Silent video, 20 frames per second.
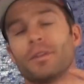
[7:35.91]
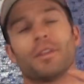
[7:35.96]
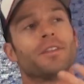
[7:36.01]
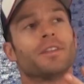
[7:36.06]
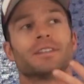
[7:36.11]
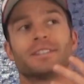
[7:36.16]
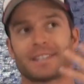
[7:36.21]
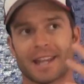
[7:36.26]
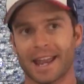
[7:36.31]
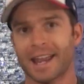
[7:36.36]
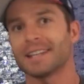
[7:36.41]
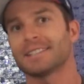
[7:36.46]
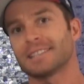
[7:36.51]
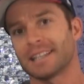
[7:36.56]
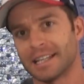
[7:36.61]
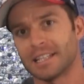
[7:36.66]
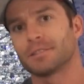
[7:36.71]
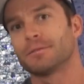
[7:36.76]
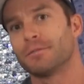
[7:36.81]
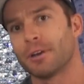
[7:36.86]
The taste
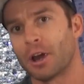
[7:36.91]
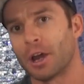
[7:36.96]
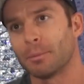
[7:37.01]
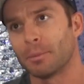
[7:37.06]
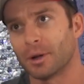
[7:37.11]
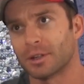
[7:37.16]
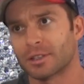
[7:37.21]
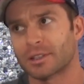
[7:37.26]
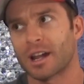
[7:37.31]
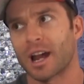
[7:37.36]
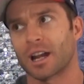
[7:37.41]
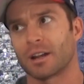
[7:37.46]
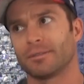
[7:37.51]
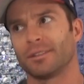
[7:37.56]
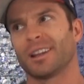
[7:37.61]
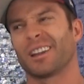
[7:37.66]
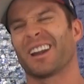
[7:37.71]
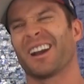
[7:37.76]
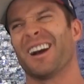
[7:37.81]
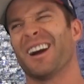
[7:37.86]
is very much kind of
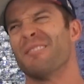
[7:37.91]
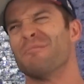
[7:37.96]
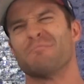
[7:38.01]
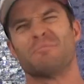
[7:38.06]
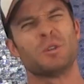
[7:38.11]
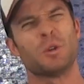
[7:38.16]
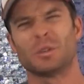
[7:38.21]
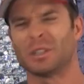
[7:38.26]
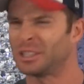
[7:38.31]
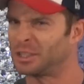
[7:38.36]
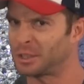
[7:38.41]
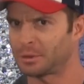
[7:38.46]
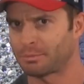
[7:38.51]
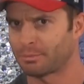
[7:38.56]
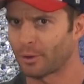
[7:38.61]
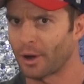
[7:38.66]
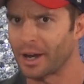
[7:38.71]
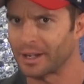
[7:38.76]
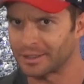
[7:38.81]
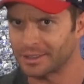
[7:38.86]
like a muted
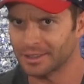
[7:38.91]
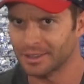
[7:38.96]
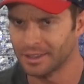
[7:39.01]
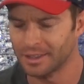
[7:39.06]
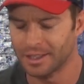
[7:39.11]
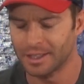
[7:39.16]
Sprite.